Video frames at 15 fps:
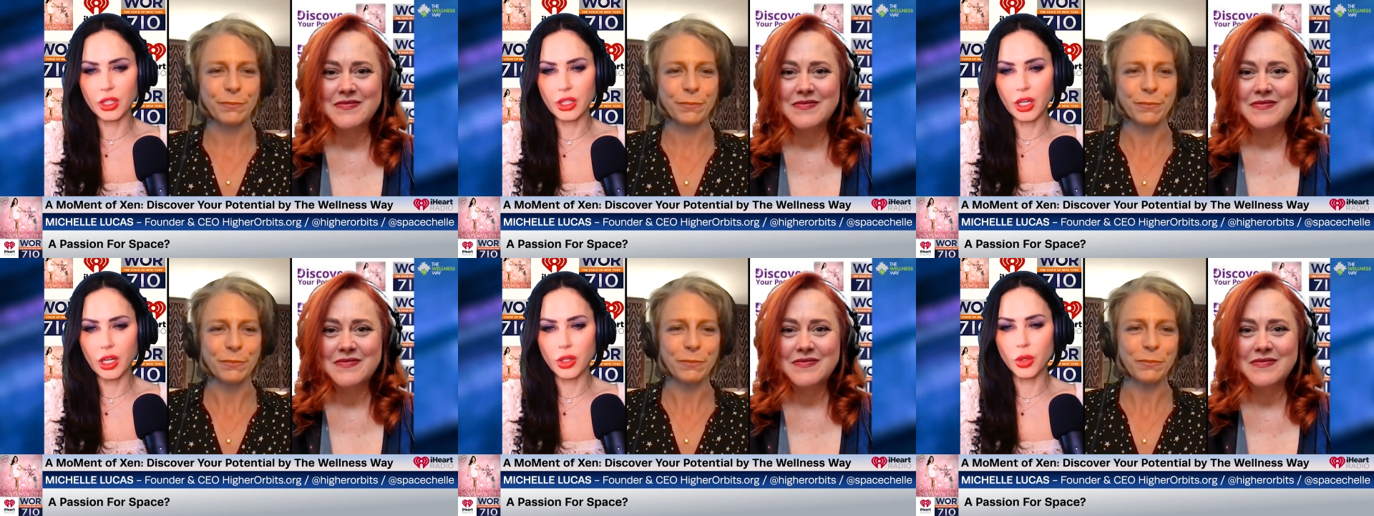
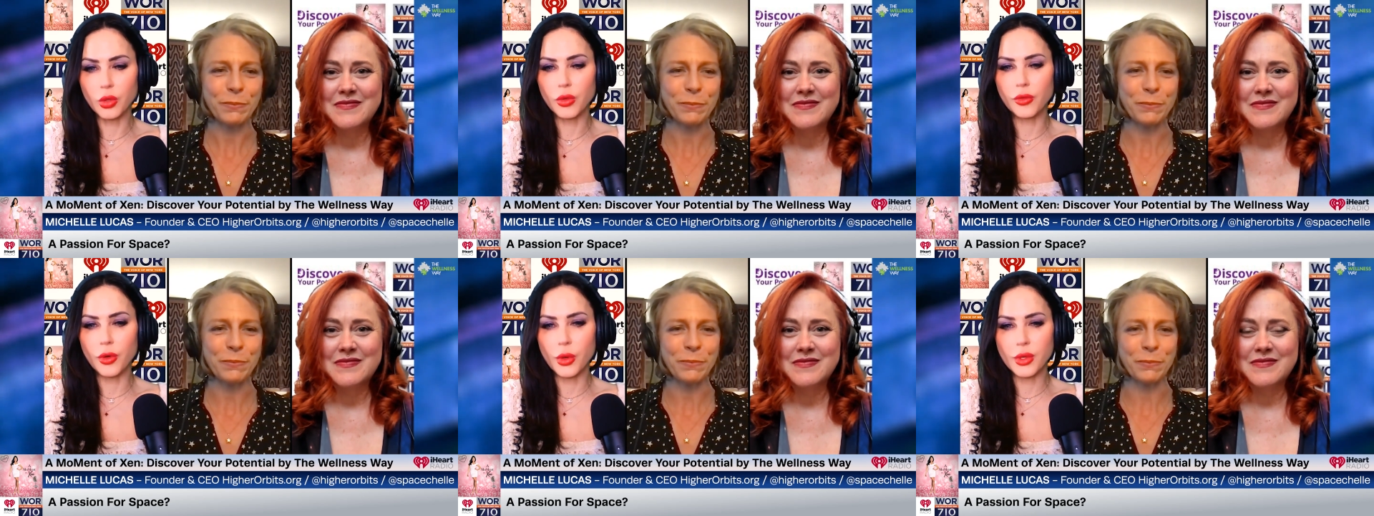Speaker 1: and I know
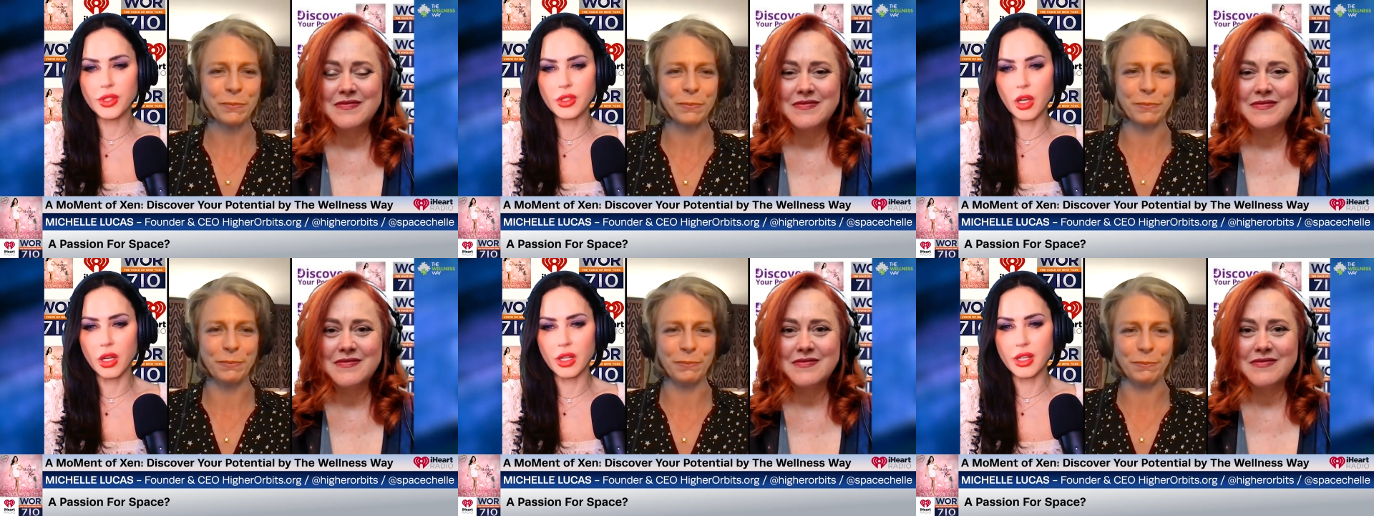you
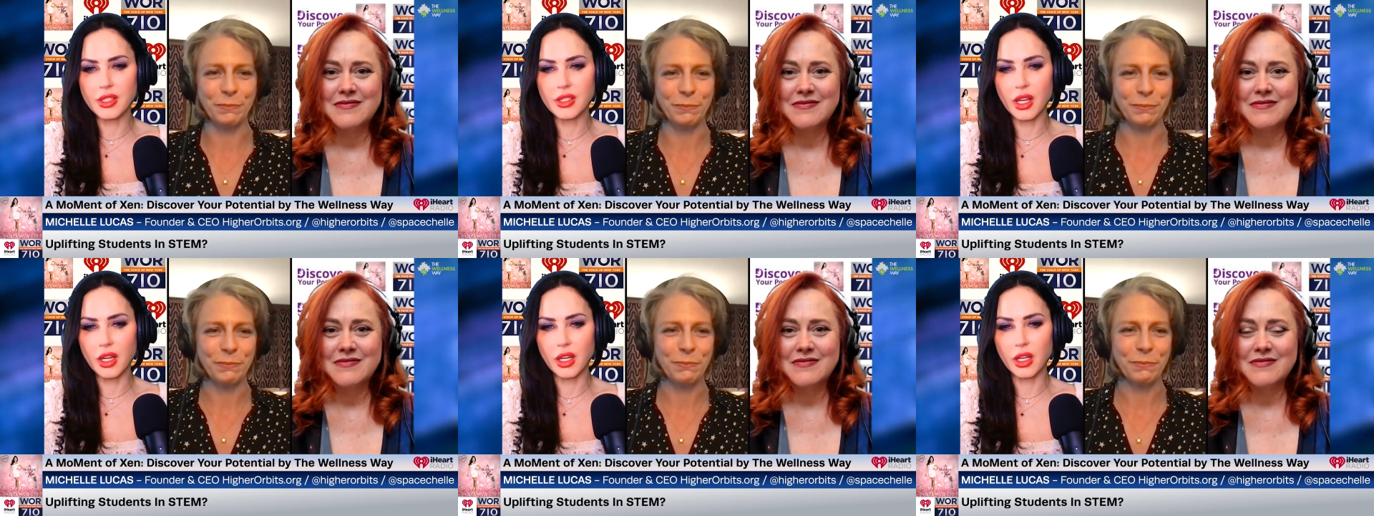focus on
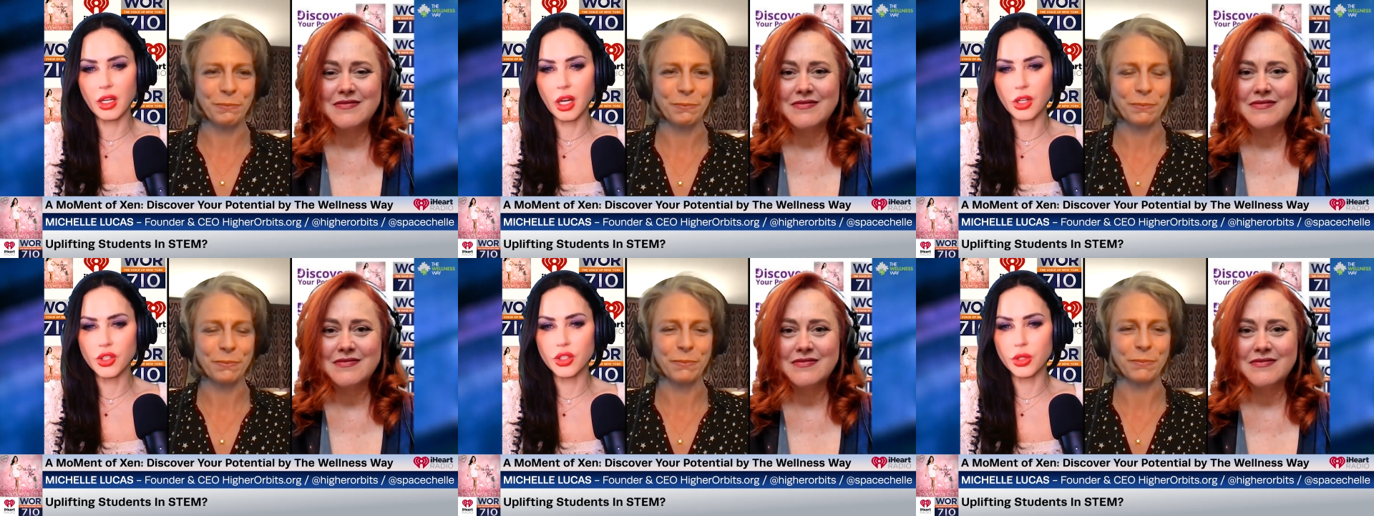exciting
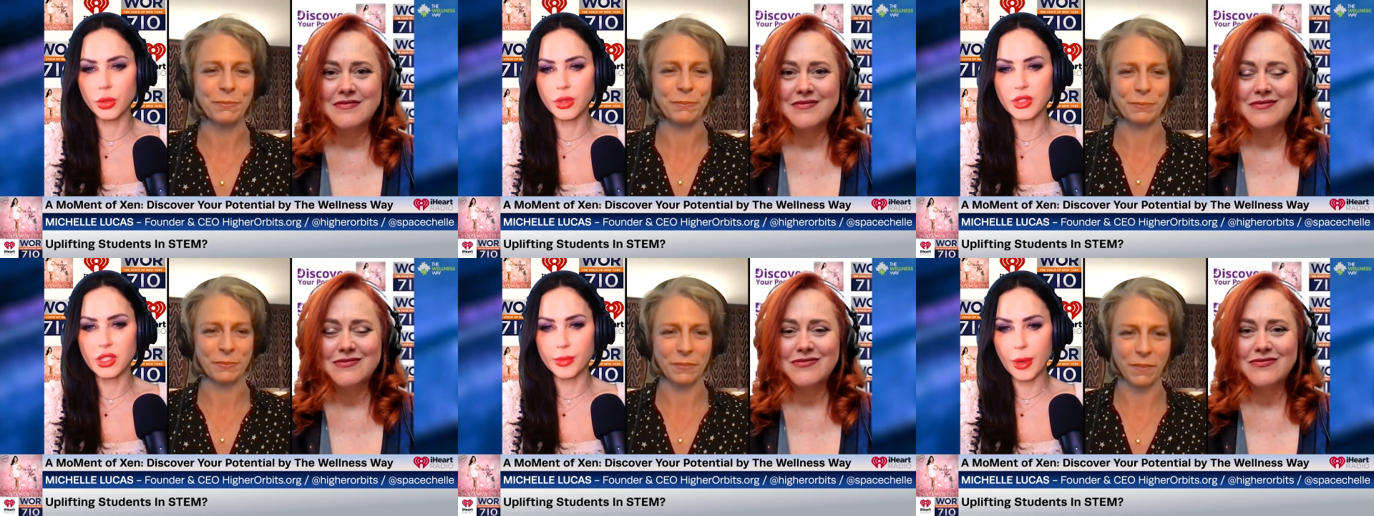young
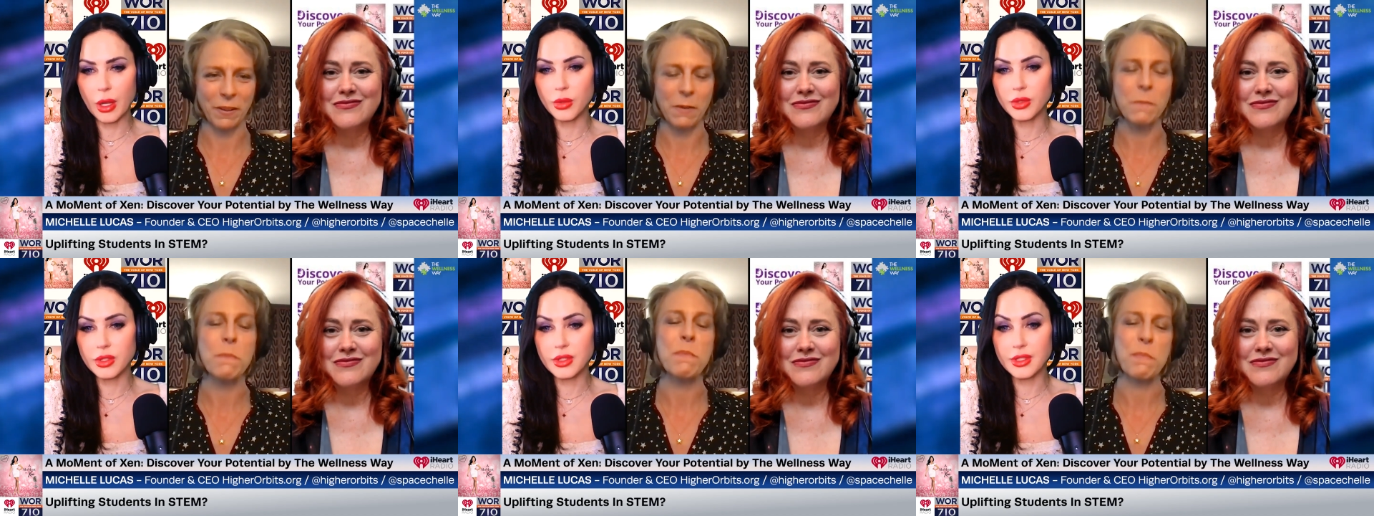students
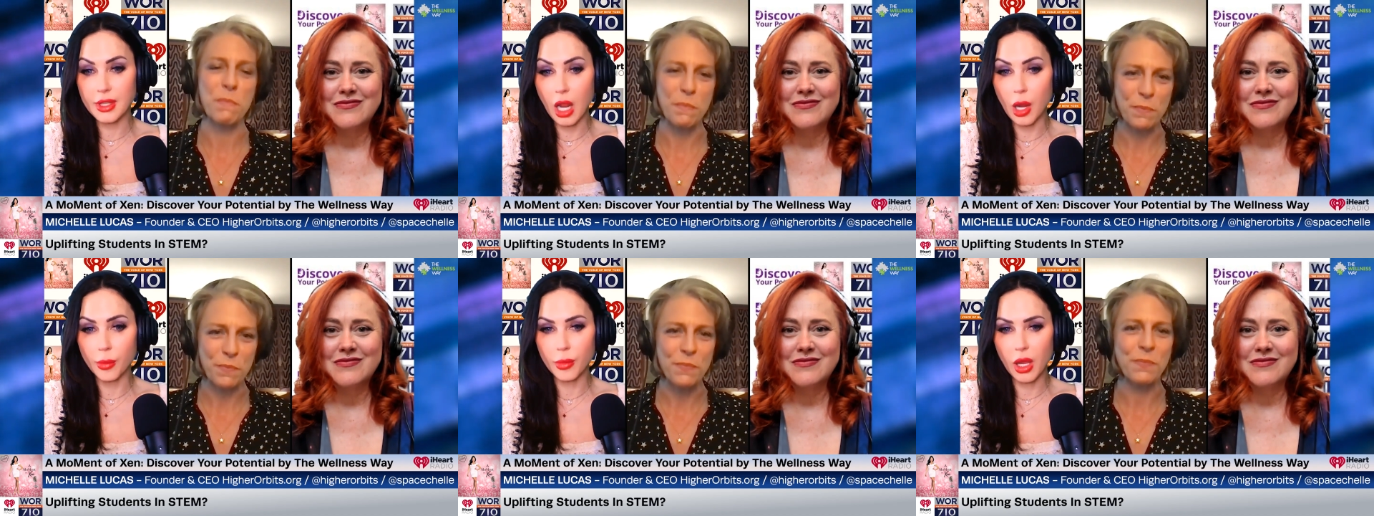about
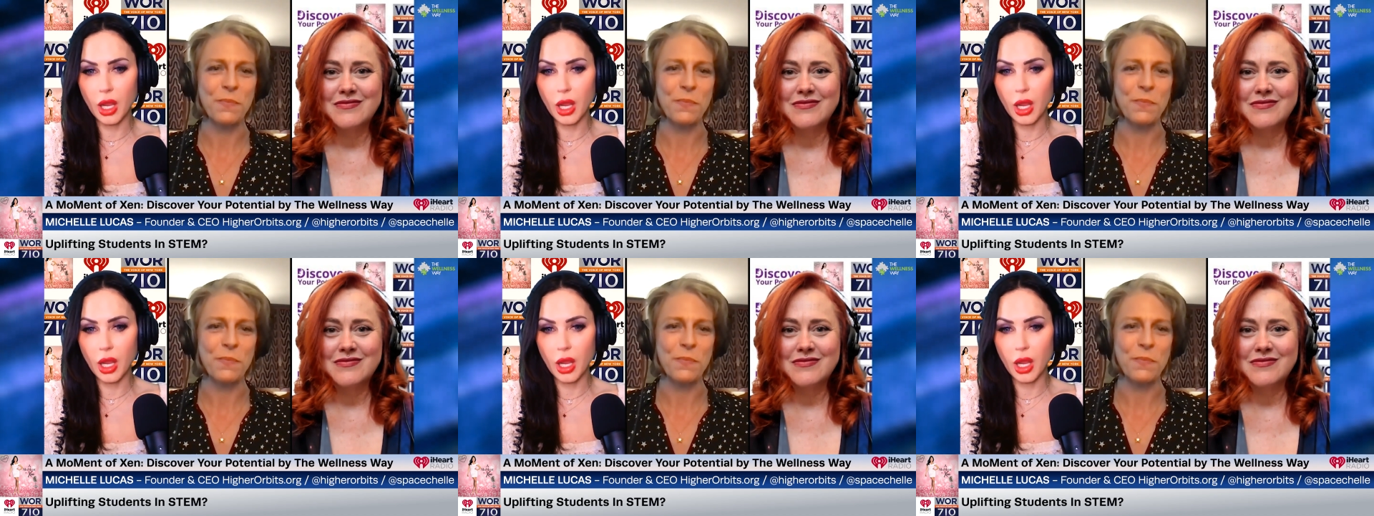STEM.